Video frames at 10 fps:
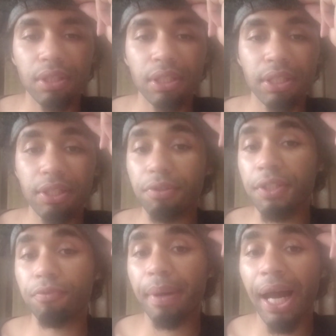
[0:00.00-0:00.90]
and
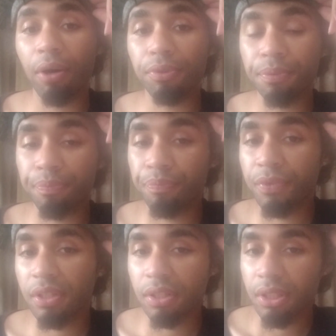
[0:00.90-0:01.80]
craves for power.
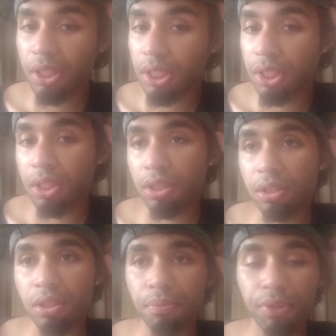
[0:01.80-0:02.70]

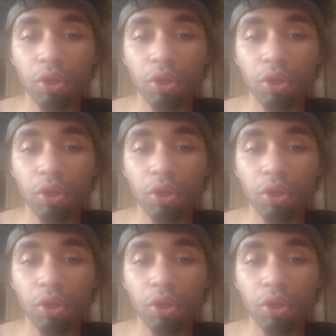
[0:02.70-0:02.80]
But